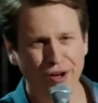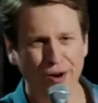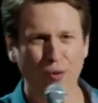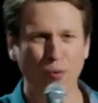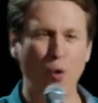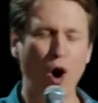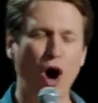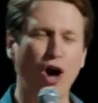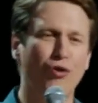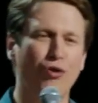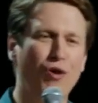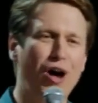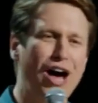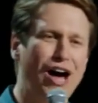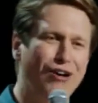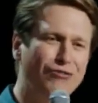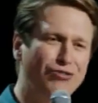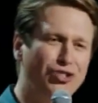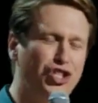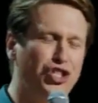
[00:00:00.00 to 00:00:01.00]
Walking
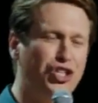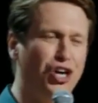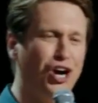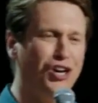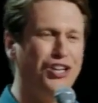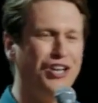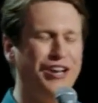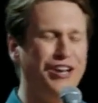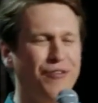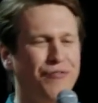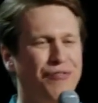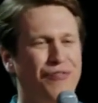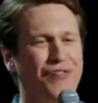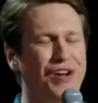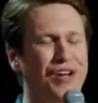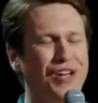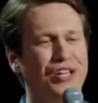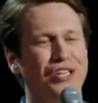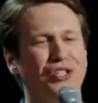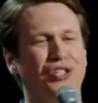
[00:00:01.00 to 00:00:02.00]
around, chuckling and
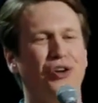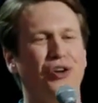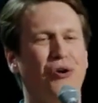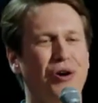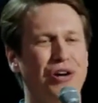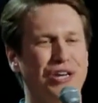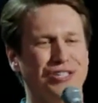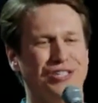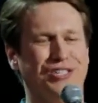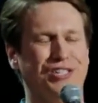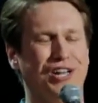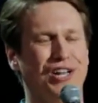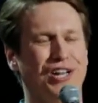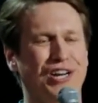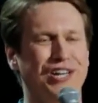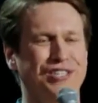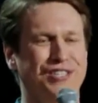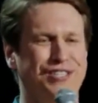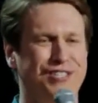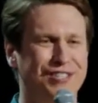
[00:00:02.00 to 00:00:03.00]
feeling joy and
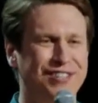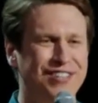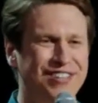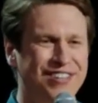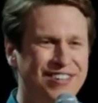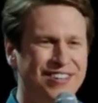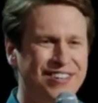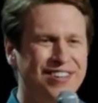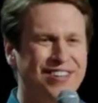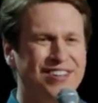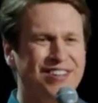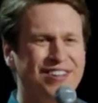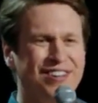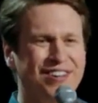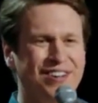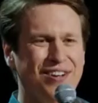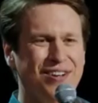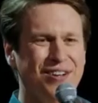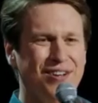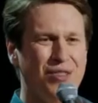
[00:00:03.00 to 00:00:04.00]
silliness
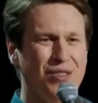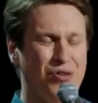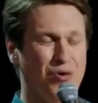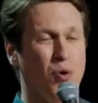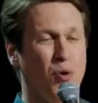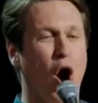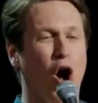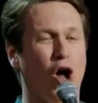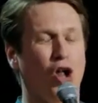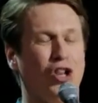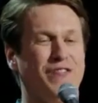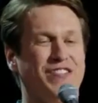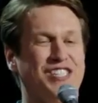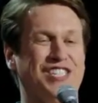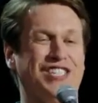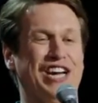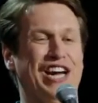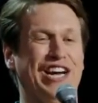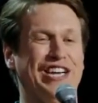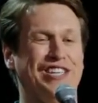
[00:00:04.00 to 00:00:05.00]
through all of his
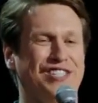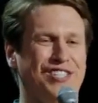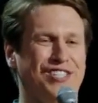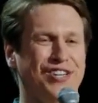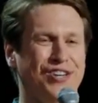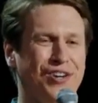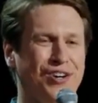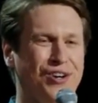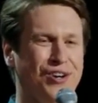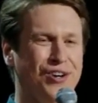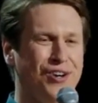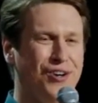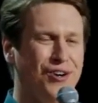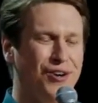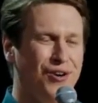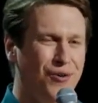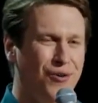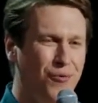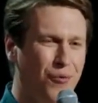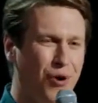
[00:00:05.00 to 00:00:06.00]
days.
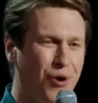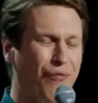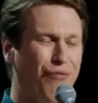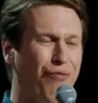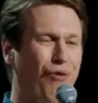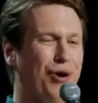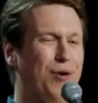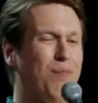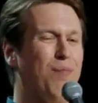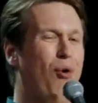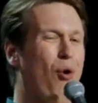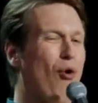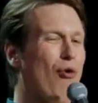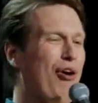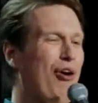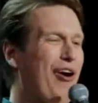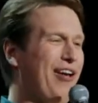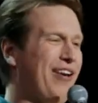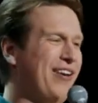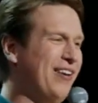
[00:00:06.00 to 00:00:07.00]
What a fucking
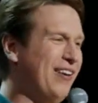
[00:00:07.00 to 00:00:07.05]
moron.